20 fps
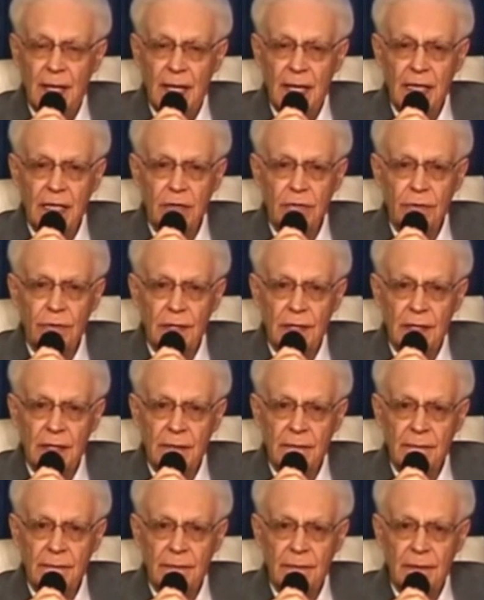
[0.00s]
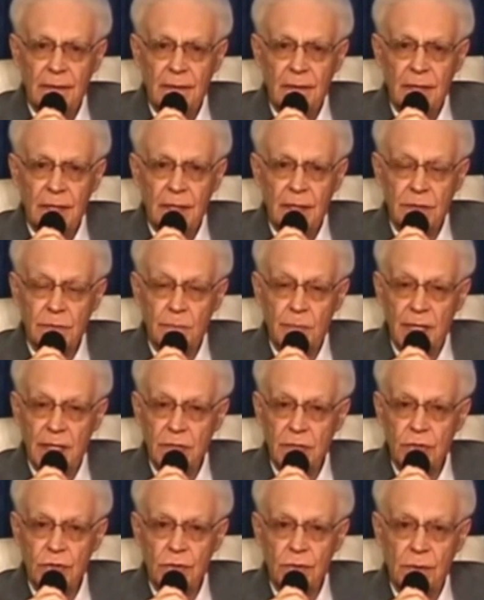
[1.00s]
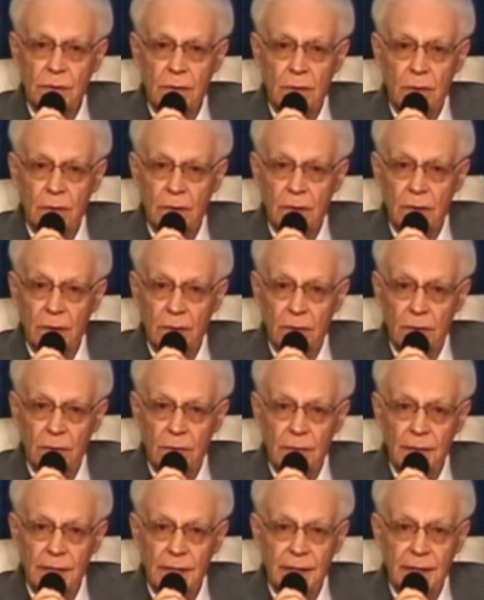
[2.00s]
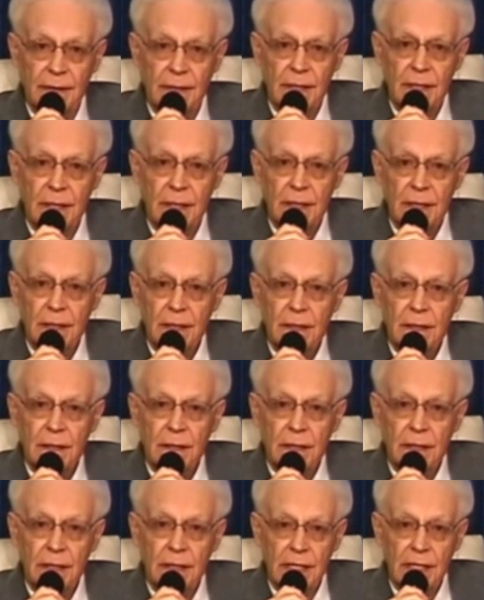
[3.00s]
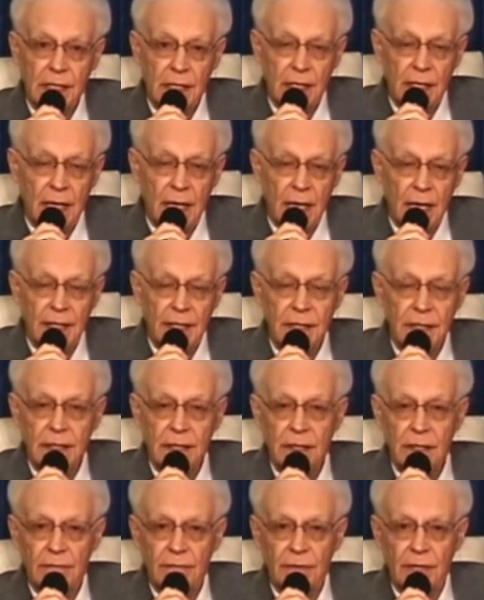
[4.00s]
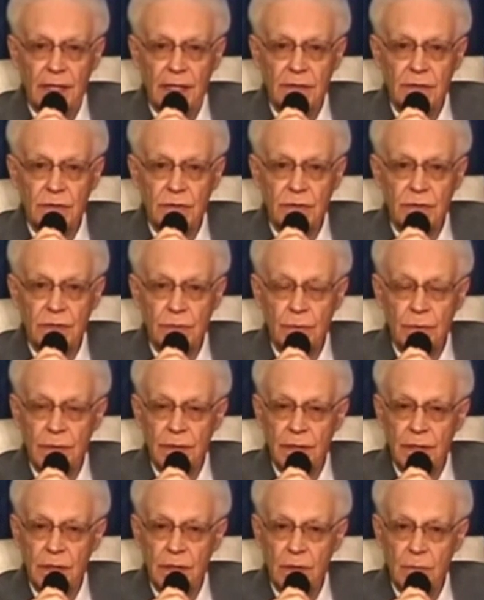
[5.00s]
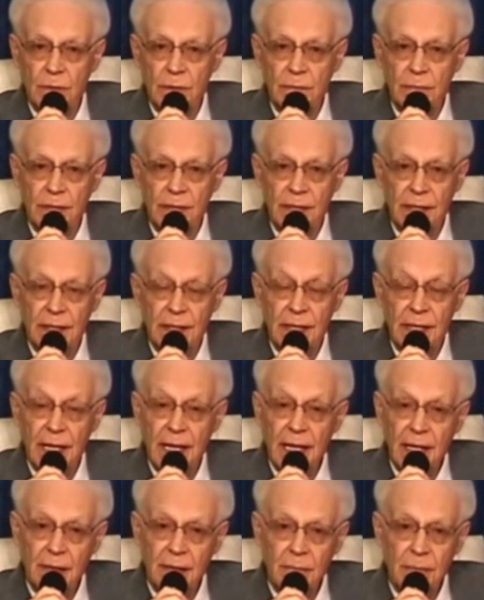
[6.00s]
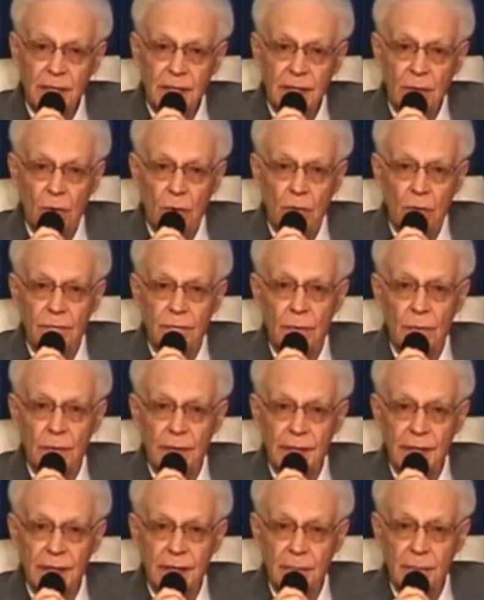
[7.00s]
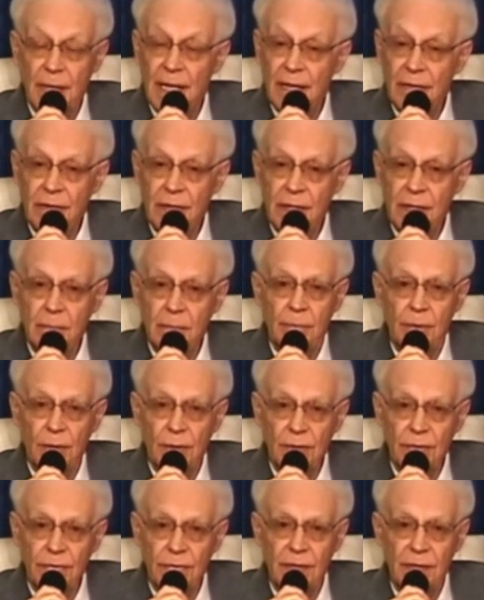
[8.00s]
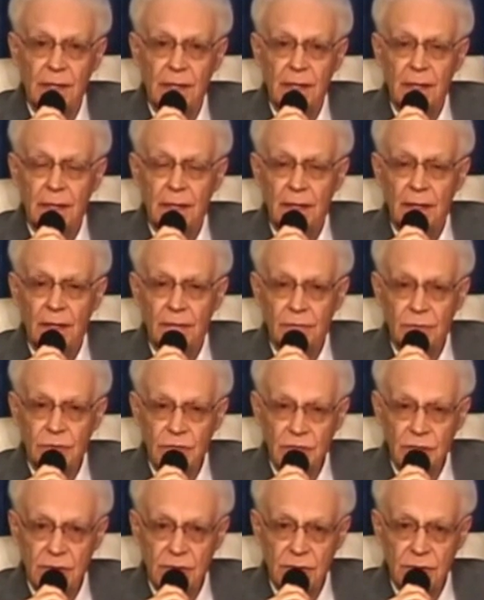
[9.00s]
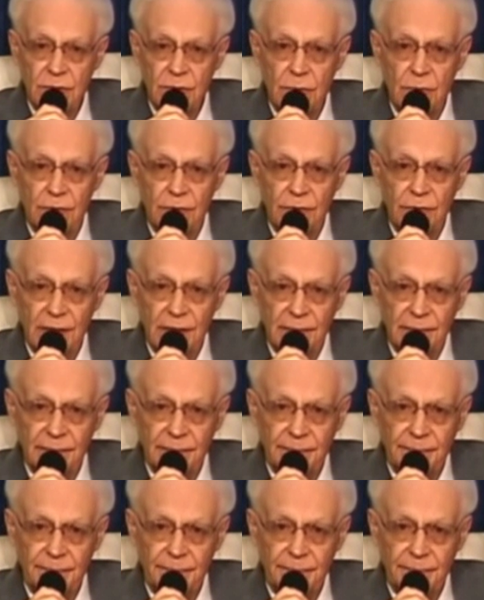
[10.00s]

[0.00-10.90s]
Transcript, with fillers: anything that is bestial or low in the idea of consciousness within the human being can be overridden by the birth of Jesus within.